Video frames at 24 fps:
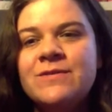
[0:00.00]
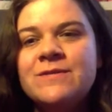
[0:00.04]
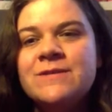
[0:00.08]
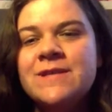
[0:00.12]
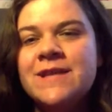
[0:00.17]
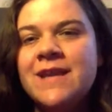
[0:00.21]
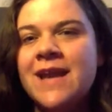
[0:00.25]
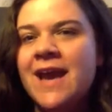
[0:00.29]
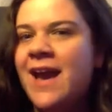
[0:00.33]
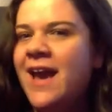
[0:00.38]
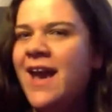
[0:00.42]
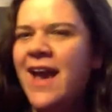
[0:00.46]

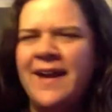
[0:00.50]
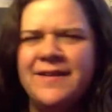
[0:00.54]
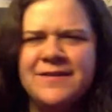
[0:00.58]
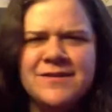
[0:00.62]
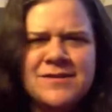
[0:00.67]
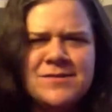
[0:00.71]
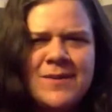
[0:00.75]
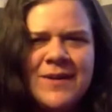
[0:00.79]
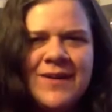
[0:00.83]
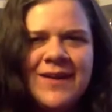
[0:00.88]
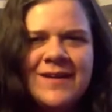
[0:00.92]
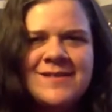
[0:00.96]
today I
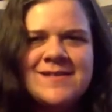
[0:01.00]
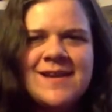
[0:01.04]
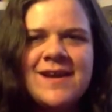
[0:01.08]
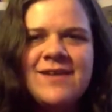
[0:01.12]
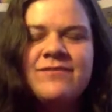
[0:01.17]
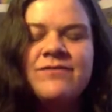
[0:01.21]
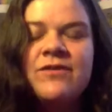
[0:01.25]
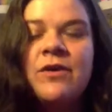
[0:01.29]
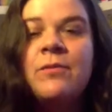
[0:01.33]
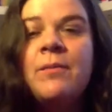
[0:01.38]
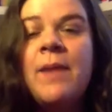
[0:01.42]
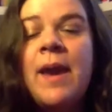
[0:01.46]
just realized I
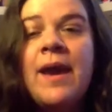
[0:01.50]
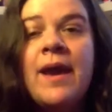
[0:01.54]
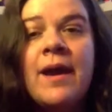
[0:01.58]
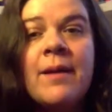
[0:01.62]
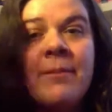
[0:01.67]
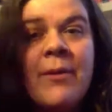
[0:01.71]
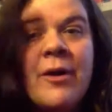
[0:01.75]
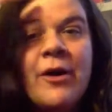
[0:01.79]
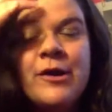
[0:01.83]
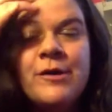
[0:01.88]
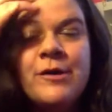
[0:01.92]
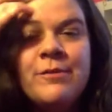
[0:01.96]
have no
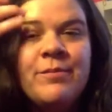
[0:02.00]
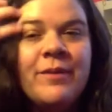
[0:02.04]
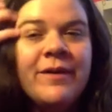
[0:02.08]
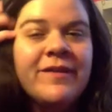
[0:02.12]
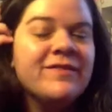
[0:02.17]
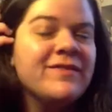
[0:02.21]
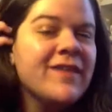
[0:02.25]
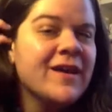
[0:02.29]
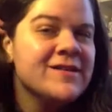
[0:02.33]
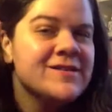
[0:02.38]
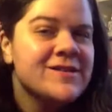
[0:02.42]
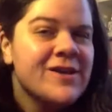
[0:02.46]
makeup on,
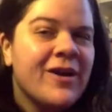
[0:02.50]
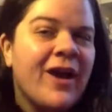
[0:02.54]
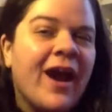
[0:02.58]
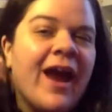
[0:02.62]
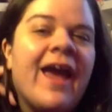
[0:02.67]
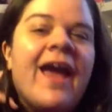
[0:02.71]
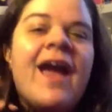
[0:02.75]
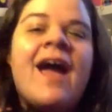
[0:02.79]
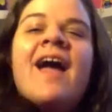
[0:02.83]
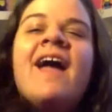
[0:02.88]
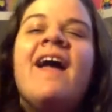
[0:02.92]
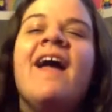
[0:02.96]
but that's all
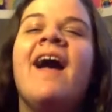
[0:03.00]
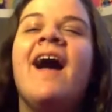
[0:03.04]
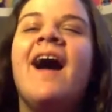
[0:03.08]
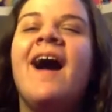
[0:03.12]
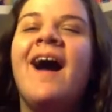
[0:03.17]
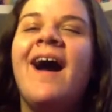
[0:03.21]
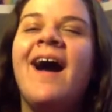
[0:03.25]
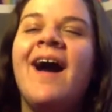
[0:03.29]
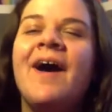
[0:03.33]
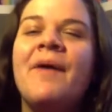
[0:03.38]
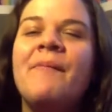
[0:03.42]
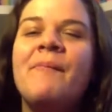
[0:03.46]
right.
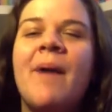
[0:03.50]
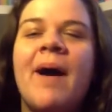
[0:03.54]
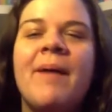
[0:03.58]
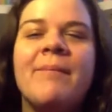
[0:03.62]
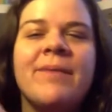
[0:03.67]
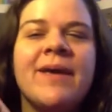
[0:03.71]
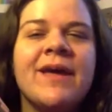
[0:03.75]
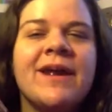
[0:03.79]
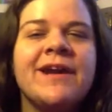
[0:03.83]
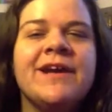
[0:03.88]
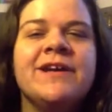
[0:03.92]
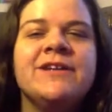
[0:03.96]

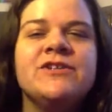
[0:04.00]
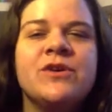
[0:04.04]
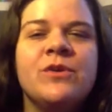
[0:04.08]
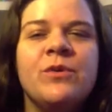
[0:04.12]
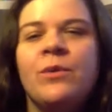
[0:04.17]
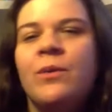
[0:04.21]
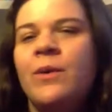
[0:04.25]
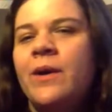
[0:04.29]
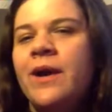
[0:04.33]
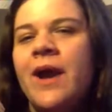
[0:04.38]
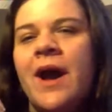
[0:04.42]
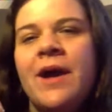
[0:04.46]
I'm gonna
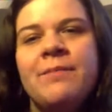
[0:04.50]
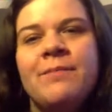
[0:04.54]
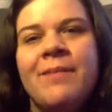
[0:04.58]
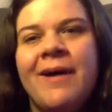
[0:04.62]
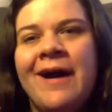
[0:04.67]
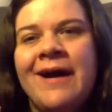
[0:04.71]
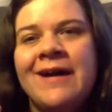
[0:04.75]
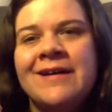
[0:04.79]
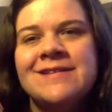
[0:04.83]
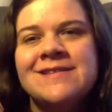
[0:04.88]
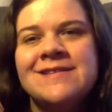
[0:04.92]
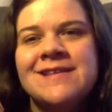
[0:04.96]
do an
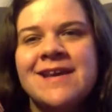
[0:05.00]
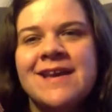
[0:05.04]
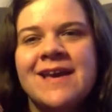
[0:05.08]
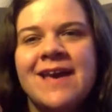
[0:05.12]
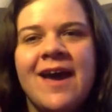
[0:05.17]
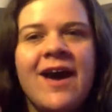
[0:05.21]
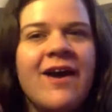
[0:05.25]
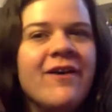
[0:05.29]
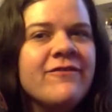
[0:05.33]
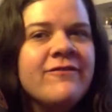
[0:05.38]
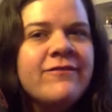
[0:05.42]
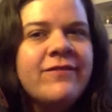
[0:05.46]
unboxing
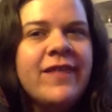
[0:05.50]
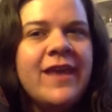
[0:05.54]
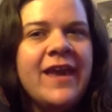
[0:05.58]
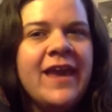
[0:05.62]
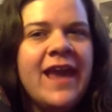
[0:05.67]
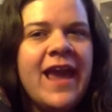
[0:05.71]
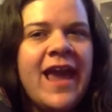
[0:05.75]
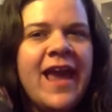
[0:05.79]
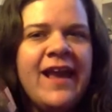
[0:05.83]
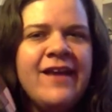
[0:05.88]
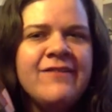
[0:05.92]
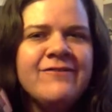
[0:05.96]
of
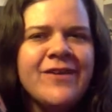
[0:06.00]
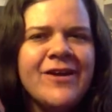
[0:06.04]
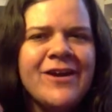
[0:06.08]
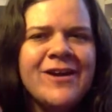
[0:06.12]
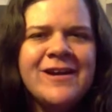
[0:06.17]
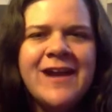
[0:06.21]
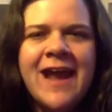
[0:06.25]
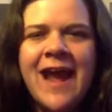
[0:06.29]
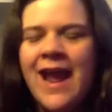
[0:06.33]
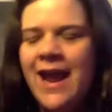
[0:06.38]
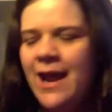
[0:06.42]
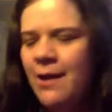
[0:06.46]
the
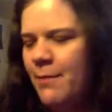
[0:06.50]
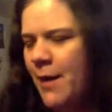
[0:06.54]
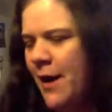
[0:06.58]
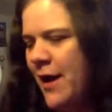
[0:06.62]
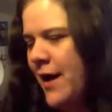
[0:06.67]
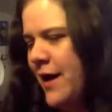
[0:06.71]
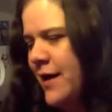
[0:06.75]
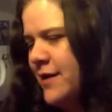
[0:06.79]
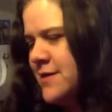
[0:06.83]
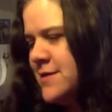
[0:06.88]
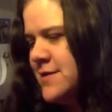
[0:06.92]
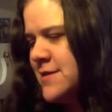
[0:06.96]
Avon A
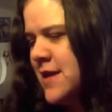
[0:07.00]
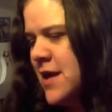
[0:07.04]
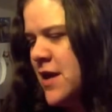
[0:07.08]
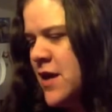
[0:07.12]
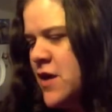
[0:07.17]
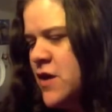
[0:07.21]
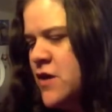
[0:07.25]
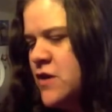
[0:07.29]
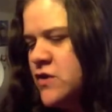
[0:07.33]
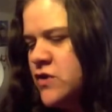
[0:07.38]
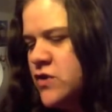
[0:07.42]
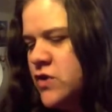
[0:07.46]
box.
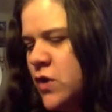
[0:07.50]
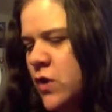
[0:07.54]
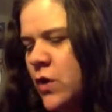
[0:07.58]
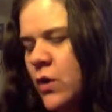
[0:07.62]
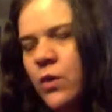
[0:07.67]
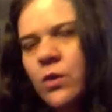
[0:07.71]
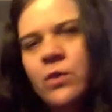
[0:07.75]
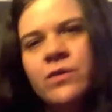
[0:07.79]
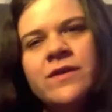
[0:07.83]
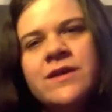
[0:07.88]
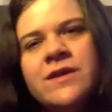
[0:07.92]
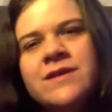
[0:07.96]

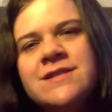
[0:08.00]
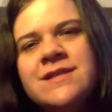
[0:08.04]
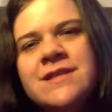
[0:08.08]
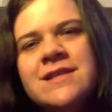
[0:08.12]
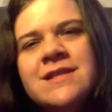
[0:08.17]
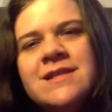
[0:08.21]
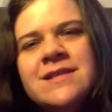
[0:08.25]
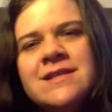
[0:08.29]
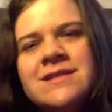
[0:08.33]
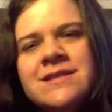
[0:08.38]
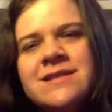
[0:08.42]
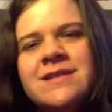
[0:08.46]
So this
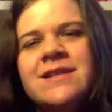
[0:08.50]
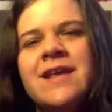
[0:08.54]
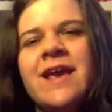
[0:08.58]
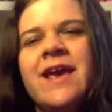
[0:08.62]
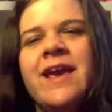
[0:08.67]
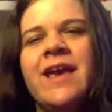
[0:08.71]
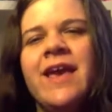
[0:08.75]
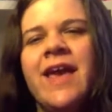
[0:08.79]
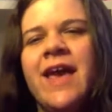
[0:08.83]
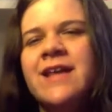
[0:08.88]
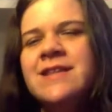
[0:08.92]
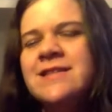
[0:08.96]
is
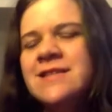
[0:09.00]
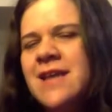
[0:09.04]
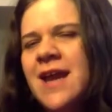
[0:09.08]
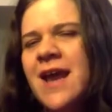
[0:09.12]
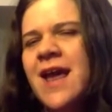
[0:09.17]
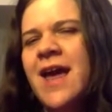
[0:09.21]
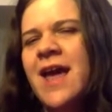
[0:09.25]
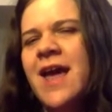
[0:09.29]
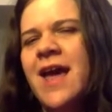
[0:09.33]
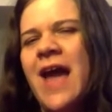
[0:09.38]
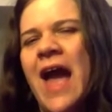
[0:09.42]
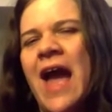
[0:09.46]
like, it's
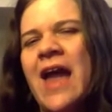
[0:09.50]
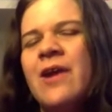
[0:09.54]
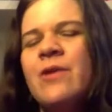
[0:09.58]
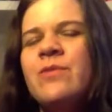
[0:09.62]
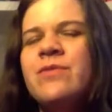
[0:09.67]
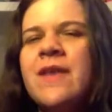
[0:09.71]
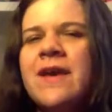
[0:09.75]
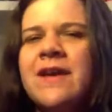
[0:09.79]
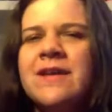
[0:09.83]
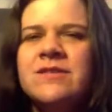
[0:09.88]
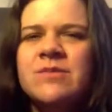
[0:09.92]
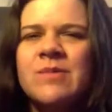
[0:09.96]
not, I
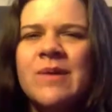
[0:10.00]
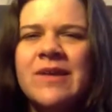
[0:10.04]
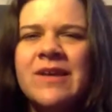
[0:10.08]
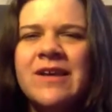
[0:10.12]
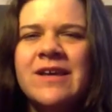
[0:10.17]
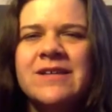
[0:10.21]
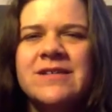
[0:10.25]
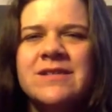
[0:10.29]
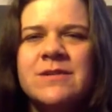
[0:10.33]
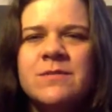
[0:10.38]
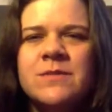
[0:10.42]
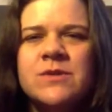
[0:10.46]
don't think it's
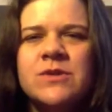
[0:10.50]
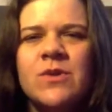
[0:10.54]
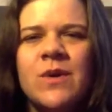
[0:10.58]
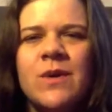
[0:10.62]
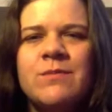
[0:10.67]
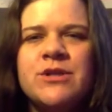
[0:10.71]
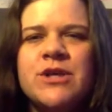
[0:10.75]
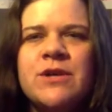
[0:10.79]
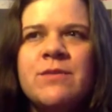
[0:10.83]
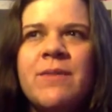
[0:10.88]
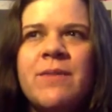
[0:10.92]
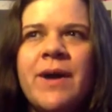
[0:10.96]
really a
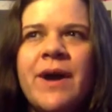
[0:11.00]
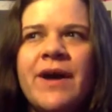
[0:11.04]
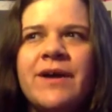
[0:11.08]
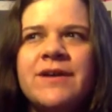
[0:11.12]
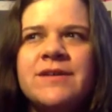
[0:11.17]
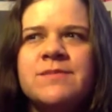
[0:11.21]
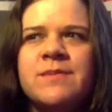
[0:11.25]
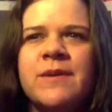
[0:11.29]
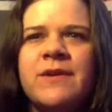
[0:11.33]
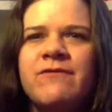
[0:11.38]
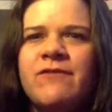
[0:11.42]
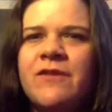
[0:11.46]
subscription
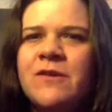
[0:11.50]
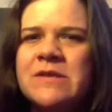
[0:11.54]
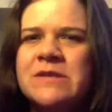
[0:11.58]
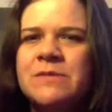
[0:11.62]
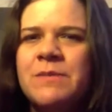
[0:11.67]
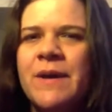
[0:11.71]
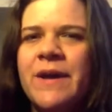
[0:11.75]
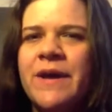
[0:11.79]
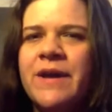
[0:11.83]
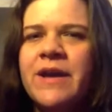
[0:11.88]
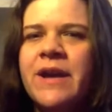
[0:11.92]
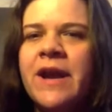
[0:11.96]
box, but if you
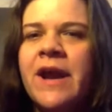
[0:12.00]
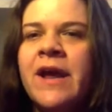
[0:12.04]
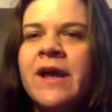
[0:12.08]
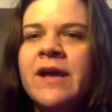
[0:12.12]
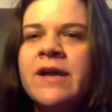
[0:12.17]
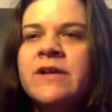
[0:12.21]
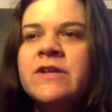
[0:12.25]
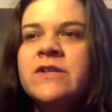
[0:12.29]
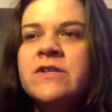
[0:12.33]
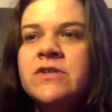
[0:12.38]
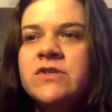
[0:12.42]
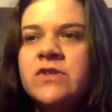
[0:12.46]
spend
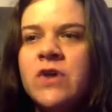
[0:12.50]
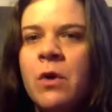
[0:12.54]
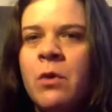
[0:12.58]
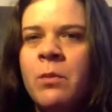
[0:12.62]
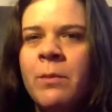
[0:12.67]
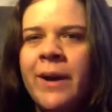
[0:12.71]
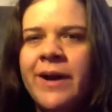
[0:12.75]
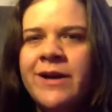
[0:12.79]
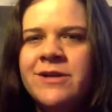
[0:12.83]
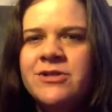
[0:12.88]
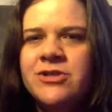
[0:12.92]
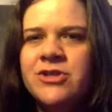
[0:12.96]
so
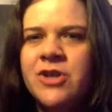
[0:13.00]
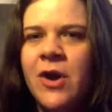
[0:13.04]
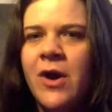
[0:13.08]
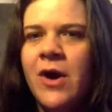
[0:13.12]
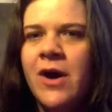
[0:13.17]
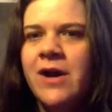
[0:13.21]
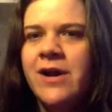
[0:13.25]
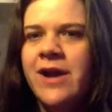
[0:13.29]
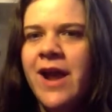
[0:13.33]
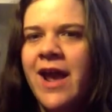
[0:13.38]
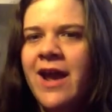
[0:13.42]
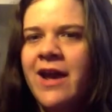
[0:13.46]
much
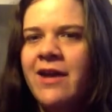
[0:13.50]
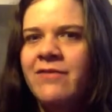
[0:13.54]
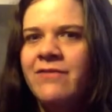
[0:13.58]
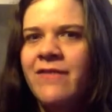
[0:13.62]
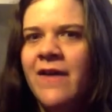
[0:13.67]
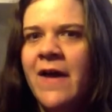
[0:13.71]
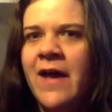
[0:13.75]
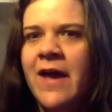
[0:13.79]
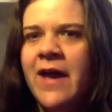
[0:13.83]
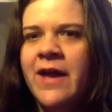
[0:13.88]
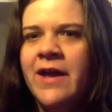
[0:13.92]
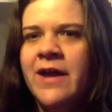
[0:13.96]
on
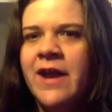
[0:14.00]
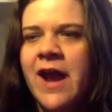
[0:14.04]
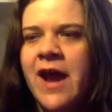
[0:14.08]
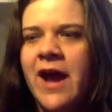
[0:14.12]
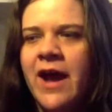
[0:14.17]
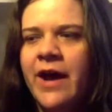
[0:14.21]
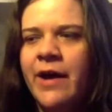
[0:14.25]
Avon